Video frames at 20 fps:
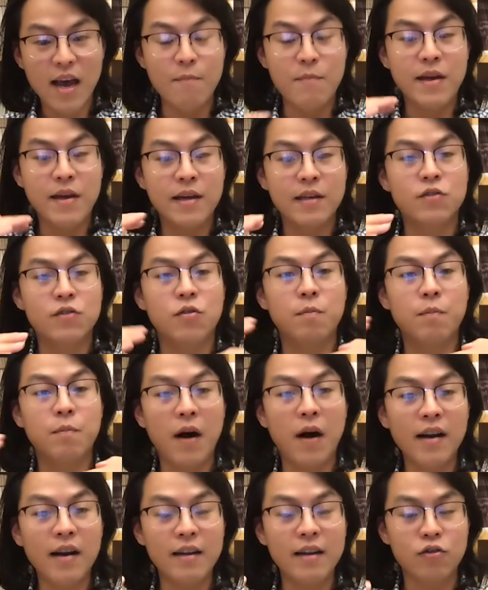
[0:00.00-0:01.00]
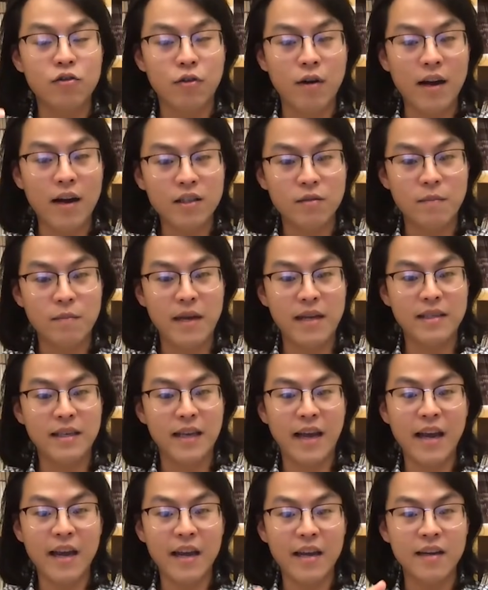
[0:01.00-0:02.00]
And because your body tries to
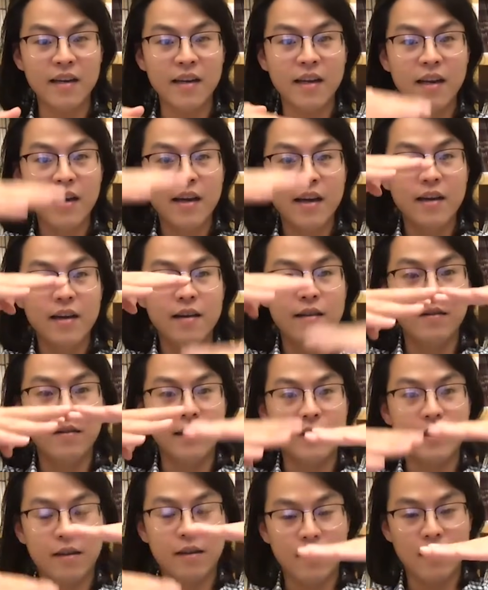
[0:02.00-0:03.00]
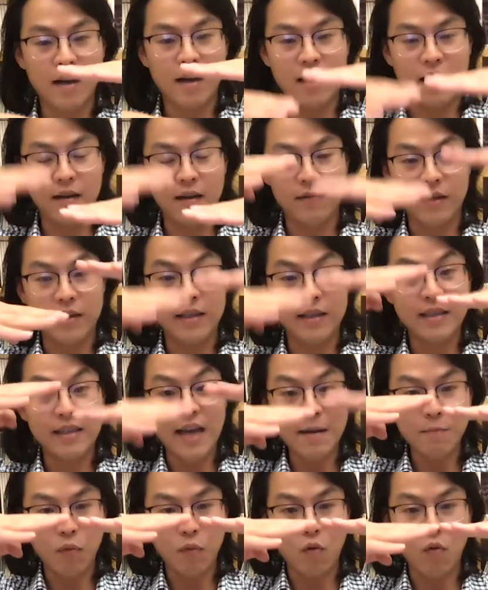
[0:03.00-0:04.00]
maintain this uh, the
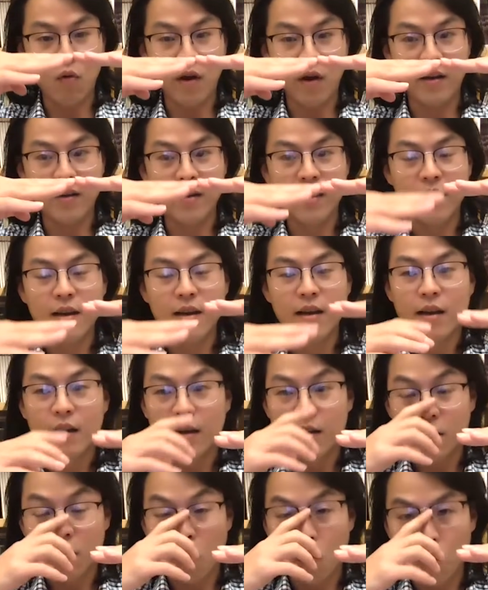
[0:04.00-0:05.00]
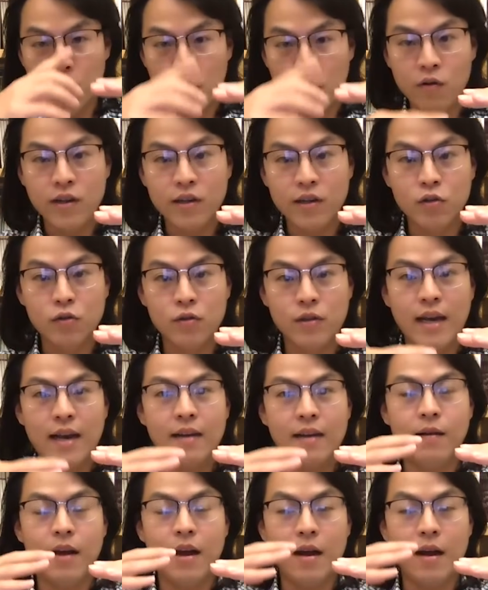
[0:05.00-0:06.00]
set point, opioid-induced
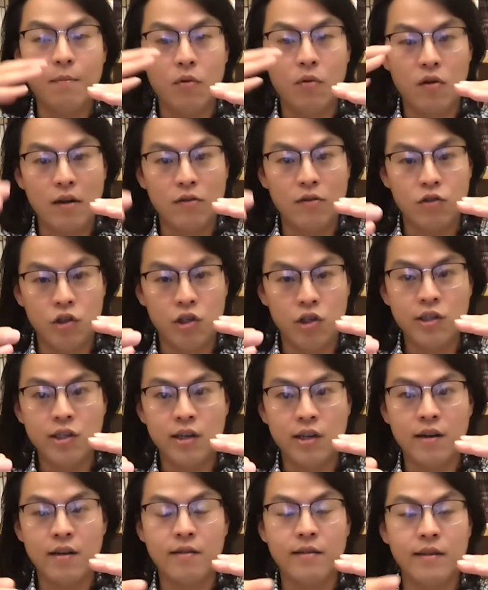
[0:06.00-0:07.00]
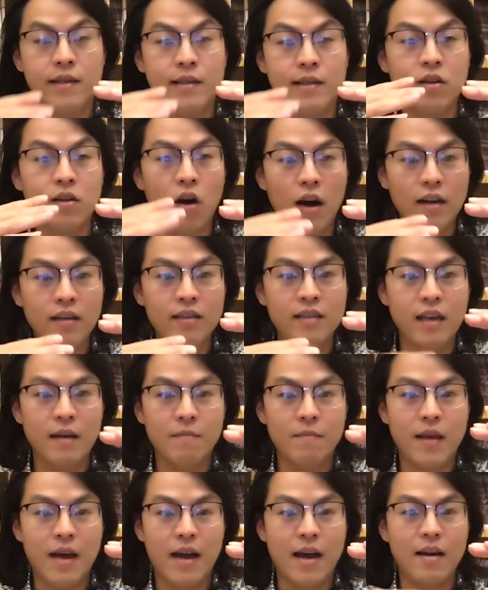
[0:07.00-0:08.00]
hyperalgesia it's this
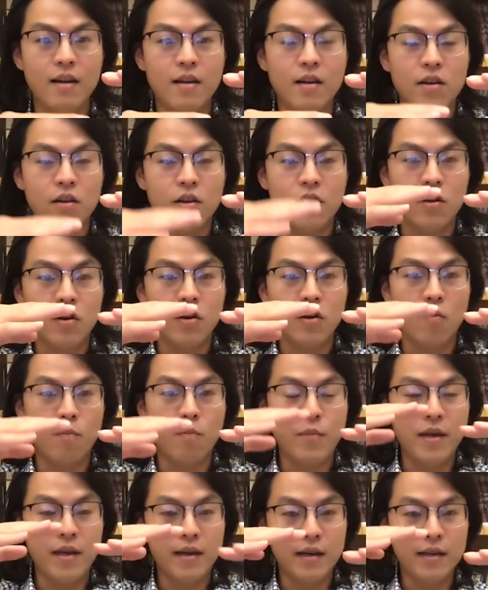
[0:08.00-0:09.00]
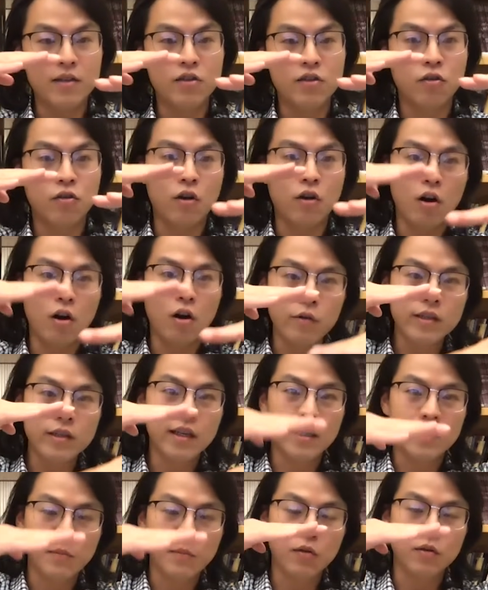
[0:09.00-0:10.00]
concept that you know because you're
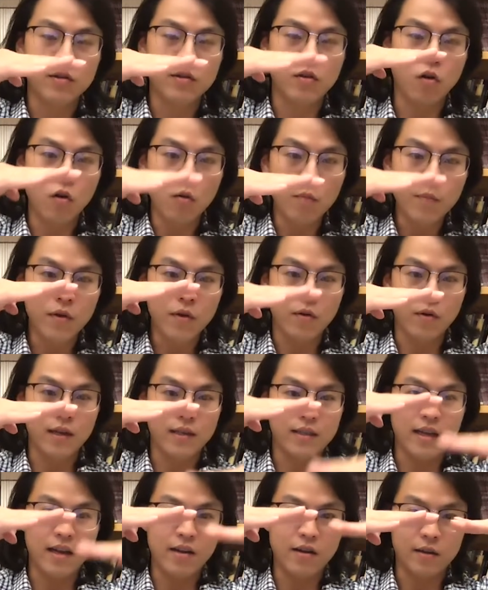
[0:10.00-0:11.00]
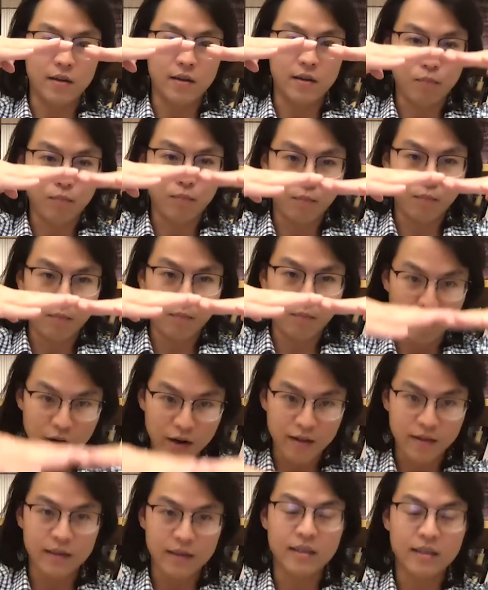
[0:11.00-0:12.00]
always exposed to opioids and it's
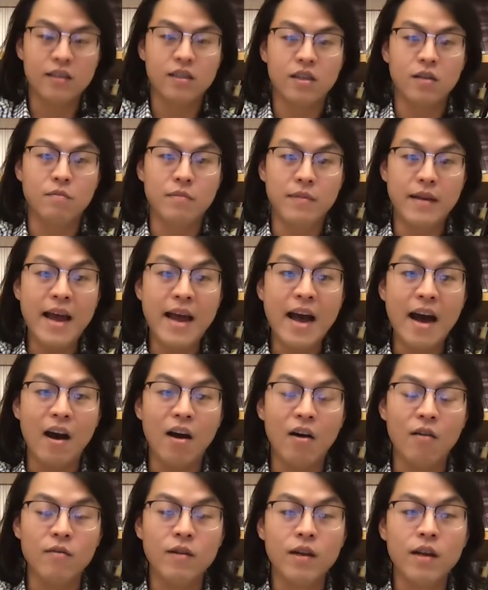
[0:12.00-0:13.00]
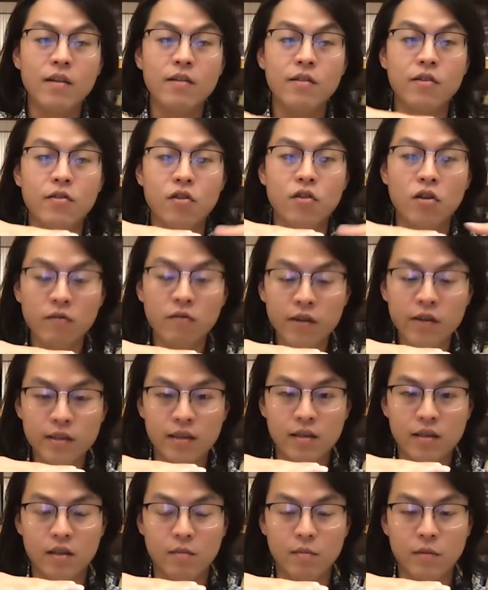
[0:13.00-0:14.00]
bringing the system down, the
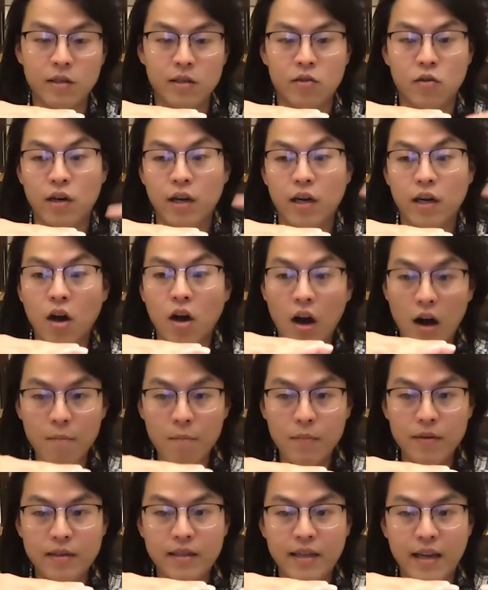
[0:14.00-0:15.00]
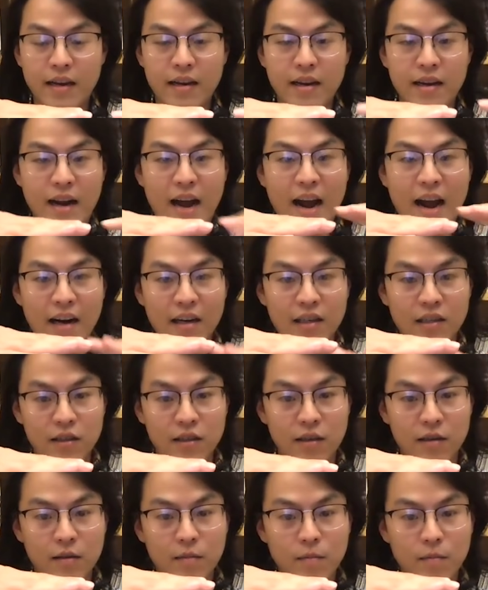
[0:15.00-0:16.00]
nervous system is going to compensate and
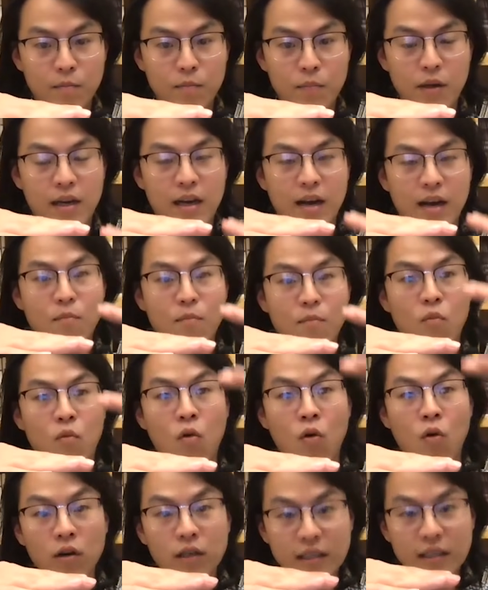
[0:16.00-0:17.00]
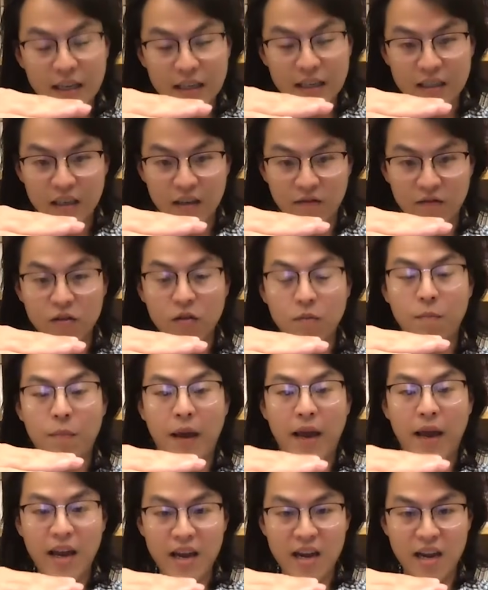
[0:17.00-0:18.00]
actually become more sensitive to
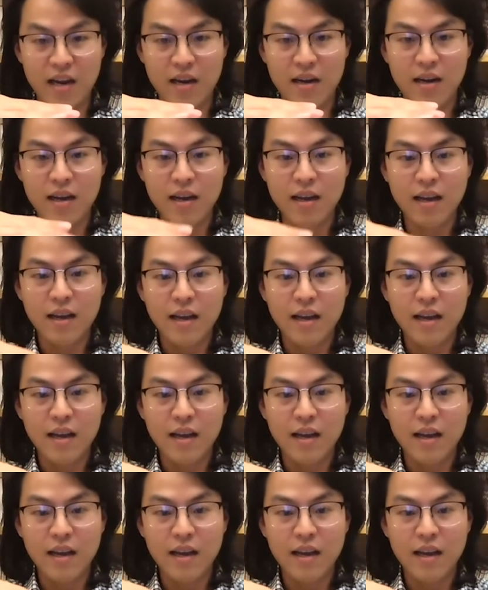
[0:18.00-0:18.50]
pain.